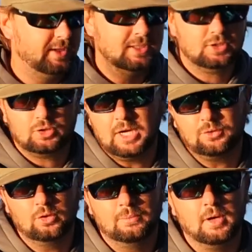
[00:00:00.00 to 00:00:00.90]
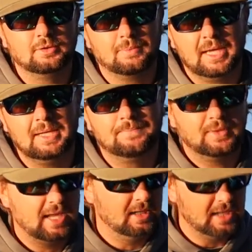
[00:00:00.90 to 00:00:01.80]
this straight through the balls of bait.
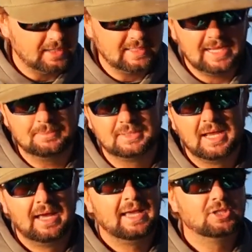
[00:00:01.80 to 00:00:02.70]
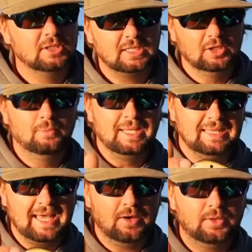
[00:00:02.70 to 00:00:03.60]
And a lot of times it's just a little bit
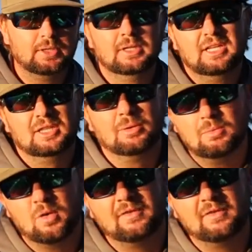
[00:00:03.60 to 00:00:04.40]
louder, a little bit more